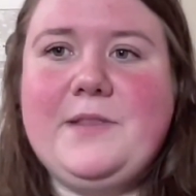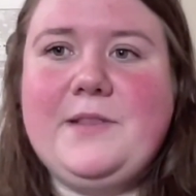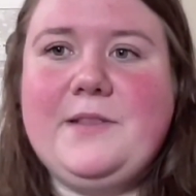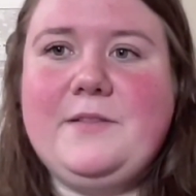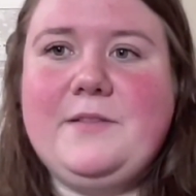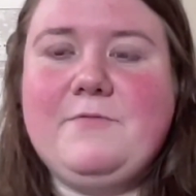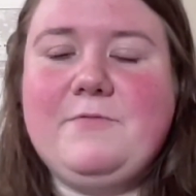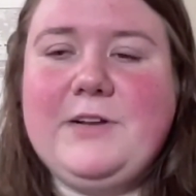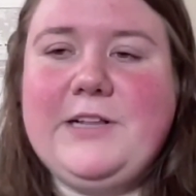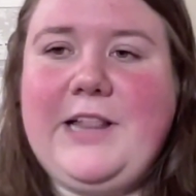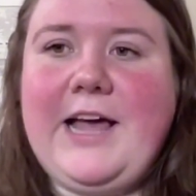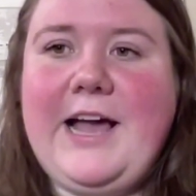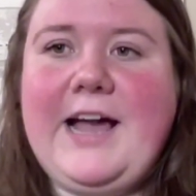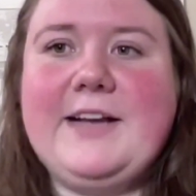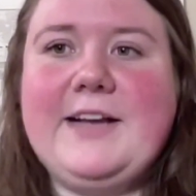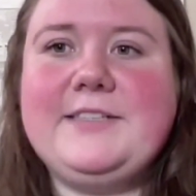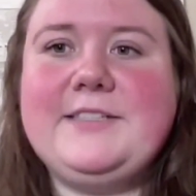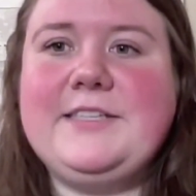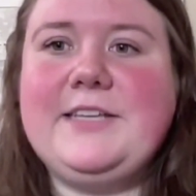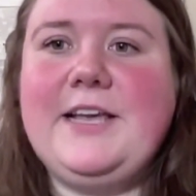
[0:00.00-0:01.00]

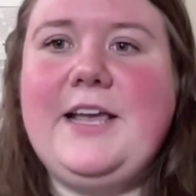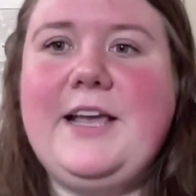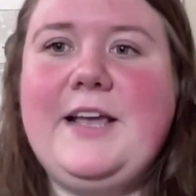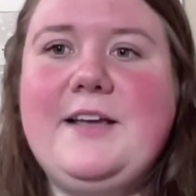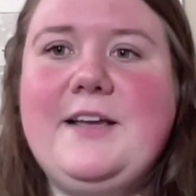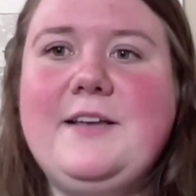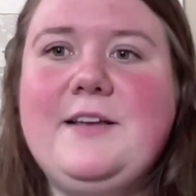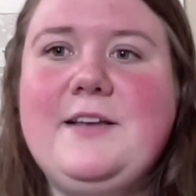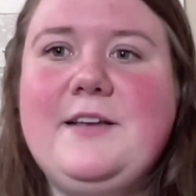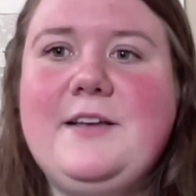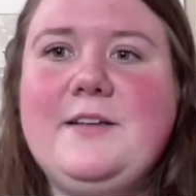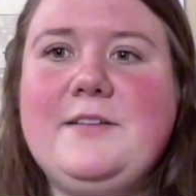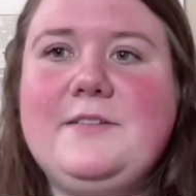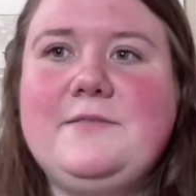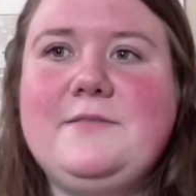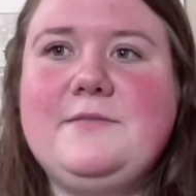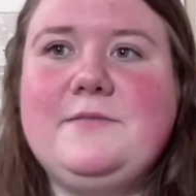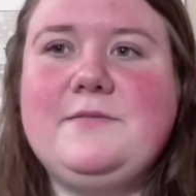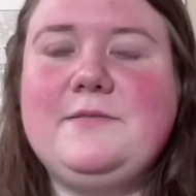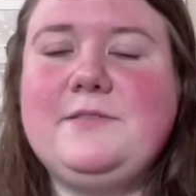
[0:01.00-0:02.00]
relaxing,
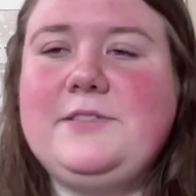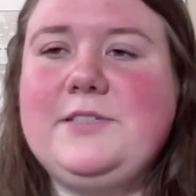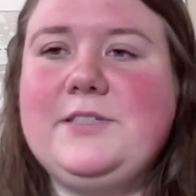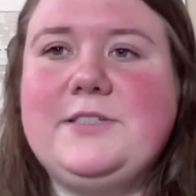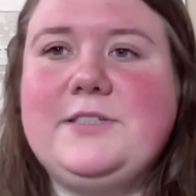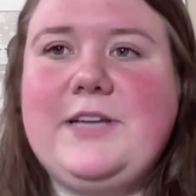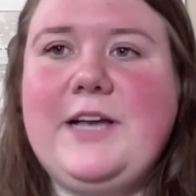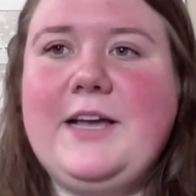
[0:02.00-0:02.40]
just